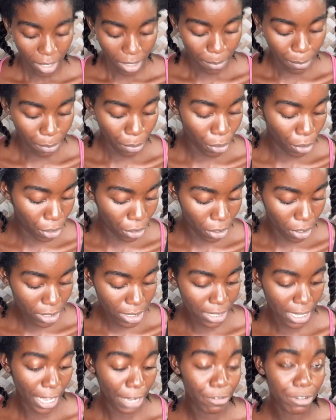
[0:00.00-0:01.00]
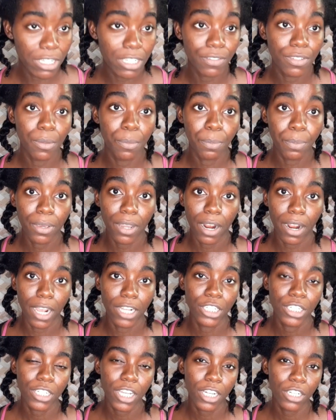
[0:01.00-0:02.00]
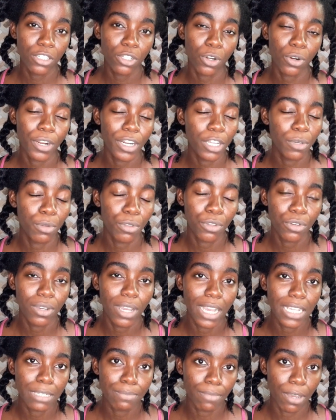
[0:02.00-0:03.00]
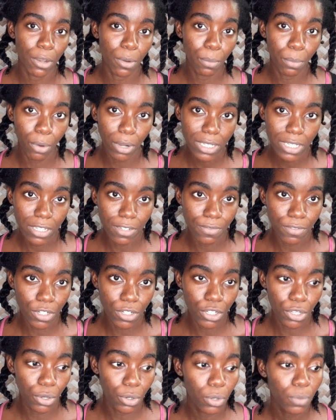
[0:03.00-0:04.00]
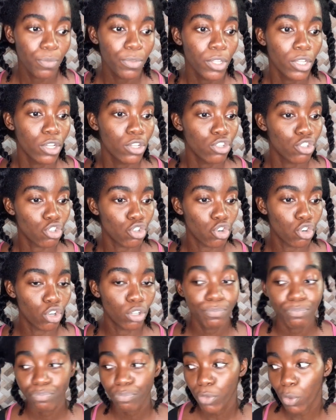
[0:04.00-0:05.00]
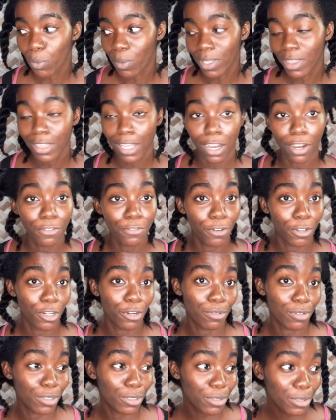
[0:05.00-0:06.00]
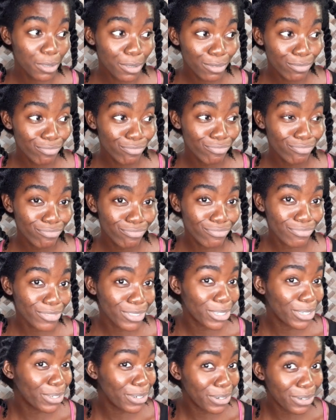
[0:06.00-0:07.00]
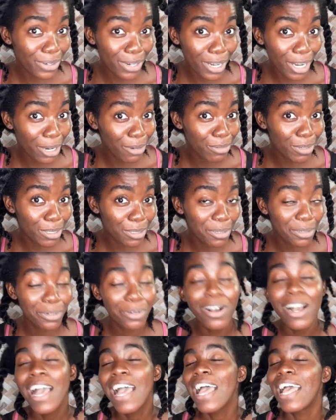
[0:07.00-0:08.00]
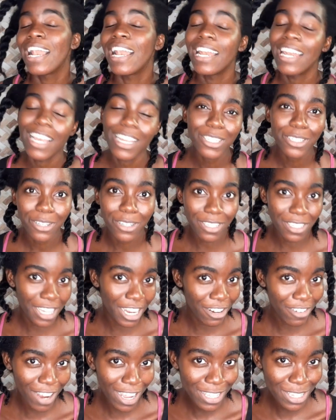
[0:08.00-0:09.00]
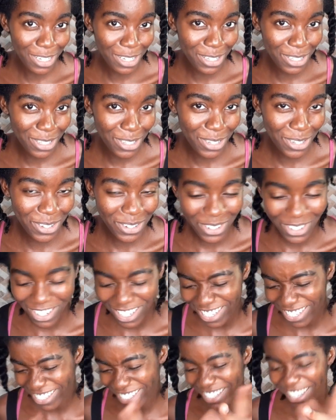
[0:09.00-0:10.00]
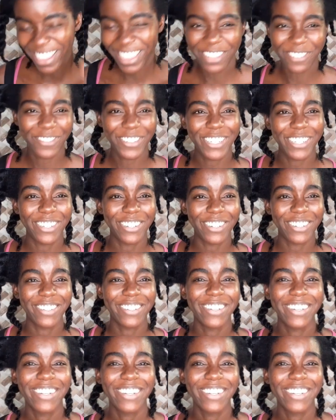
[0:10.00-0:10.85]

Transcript: products I received in PR. I shared it already with you guys in my unboxing video. So without further ado, you know how we do. Let us get right into the video.